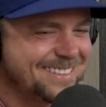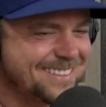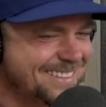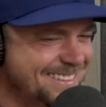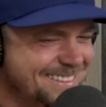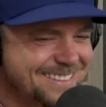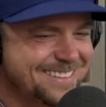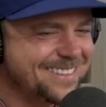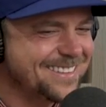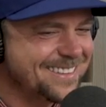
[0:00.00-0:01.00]
it's time
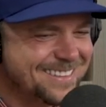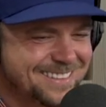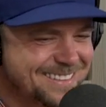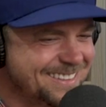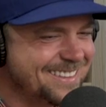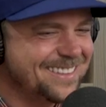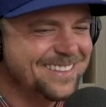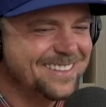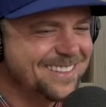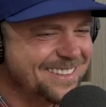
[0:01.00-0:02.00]
for the pick
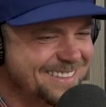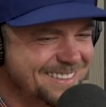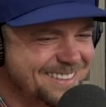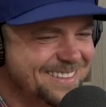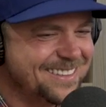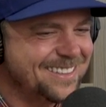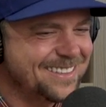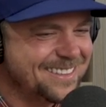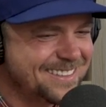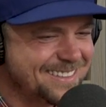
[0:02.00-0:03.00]
of the
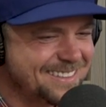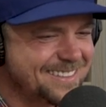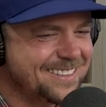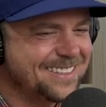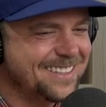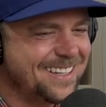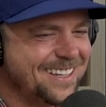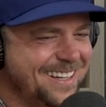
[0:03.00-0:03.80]
week.